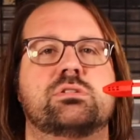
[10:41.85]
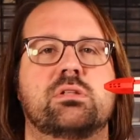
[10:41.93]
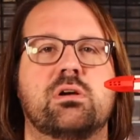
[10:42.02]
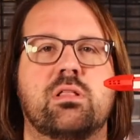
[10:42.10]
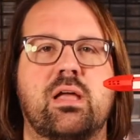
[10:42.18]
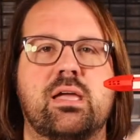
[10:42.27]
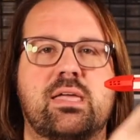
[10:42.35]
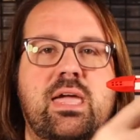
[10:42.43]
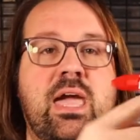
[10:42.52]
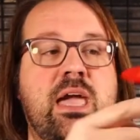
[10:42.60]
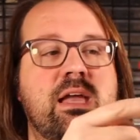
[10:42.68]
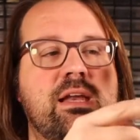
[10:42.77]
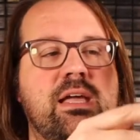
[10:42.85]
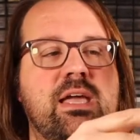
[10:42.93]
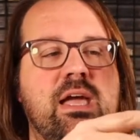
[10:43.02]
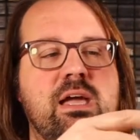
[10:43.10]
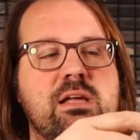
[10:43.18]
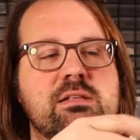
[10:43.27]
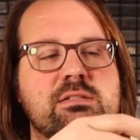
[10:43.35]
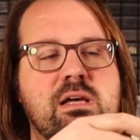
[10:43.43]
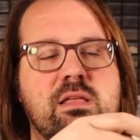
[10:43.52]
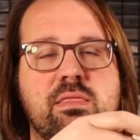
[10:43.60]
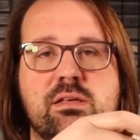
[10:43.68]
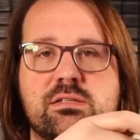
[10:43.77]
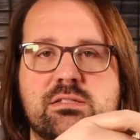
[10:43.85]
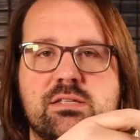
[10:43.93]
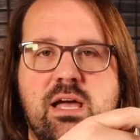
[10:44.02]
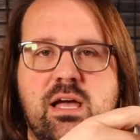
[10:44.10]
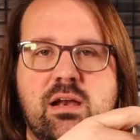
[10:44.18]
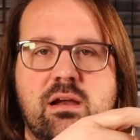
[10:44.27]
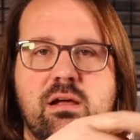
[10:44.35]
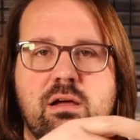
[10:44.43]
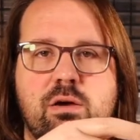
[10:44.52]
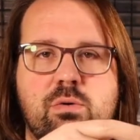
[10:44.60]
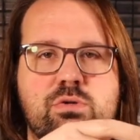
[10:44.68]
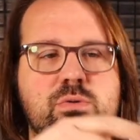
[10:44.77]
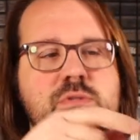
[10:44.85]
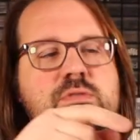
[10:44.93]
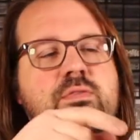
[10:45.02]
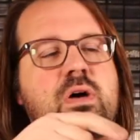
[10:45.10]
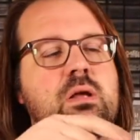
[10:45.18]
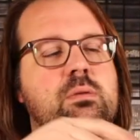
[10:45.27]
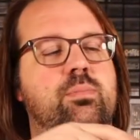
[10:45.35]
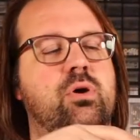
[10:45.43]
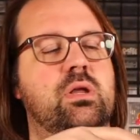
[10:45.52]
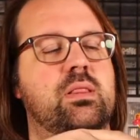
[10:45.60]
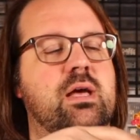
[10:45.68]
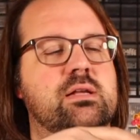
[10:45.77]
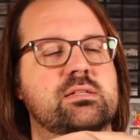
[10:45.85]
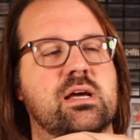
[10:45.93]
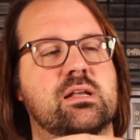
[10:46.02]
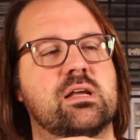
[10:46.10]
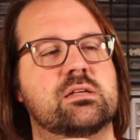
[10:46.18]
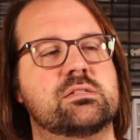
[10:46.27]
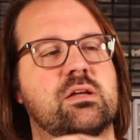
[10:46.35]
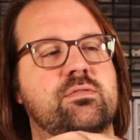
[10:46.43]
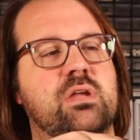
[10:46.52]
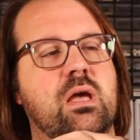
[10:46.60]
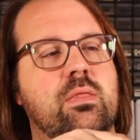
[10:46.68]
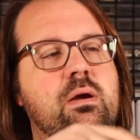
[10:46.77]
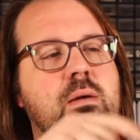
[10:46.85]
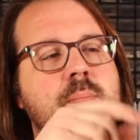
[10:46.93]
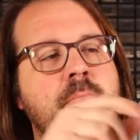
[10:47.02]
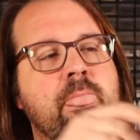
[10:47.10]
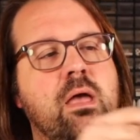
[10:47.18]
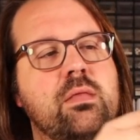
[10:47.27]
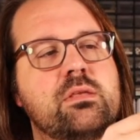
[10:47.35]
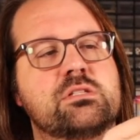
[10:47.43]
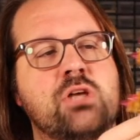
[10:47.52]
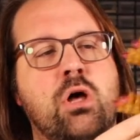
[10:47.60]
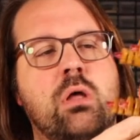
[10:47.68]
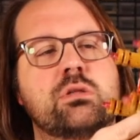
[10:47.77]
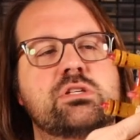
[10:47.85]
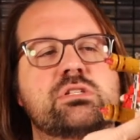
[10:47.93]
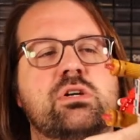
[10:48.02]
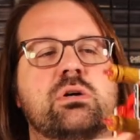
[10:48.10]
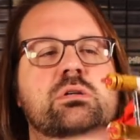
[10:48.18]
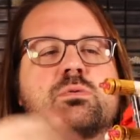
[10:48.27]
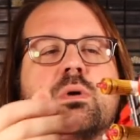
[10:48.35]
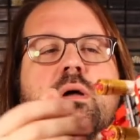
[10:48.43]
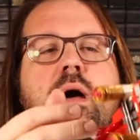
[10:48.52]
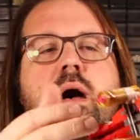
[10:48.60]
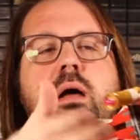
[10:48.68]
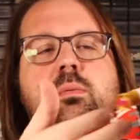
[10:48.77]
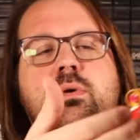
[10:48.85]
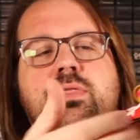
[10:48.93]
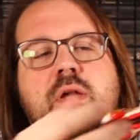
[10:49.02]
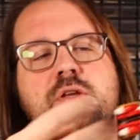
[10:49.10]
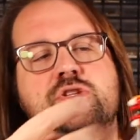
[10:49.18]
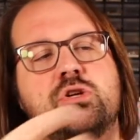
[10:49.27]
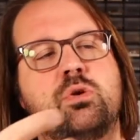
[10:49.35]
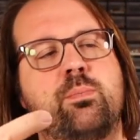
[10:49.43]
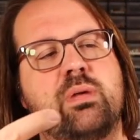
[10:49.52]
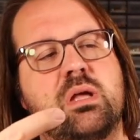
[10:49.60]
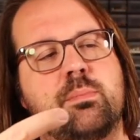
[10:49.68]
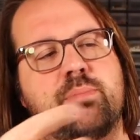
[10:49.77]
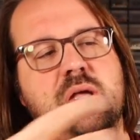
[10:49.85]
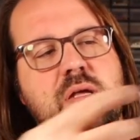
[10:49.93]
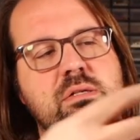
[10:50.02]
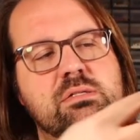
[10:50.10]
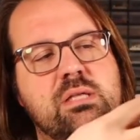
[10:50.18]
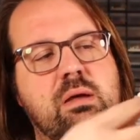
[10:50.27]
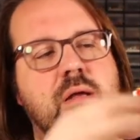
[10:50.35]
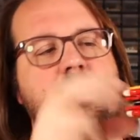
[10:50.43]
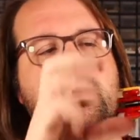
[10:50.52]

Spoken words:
look like candy canes on this set, which was fun putting that Technic stuff together. And this all just hooked on with like 2 big pins that